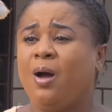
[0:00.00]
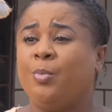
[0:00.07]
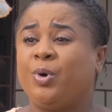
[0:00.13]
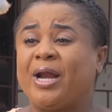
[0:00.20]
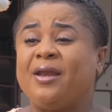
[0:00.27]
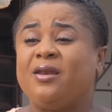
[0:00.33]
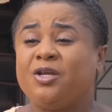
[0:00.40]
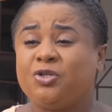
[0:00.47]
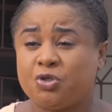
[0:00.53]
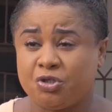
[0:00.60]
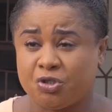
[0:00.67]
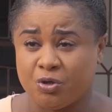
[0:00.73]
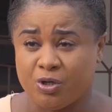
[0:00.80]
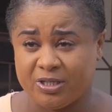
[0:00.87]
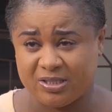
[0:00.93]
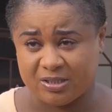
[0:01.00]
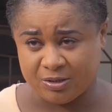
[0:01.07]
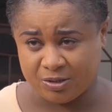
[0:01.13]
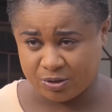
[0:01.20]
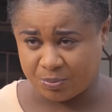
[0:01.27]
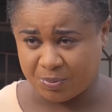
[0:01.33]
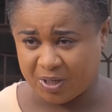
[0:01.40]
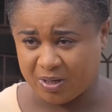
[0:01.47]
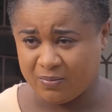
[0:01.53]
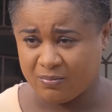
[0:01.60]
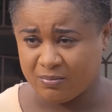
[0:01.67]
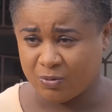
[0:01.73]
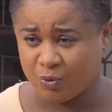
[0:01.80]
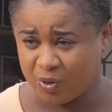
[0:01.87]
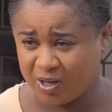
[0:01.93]
But I need you to listen to me,
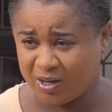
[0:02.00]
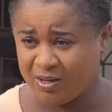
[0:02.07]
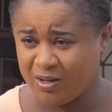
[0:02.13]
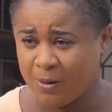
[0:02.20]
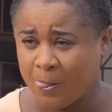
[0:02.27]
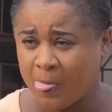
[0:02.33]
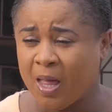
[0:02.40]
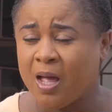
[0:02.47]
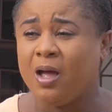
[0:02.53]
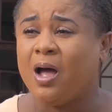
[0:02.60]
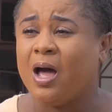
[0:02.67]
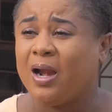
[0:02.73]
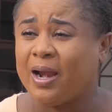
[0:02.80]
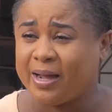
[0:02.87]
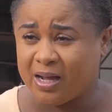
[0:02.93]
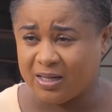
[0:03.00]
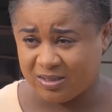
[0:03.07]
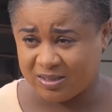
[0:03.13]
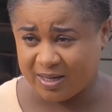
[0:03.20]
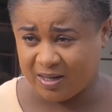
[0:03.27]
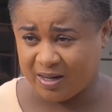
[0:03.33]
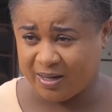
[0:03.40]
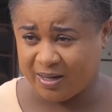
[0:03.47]
okay? Like I said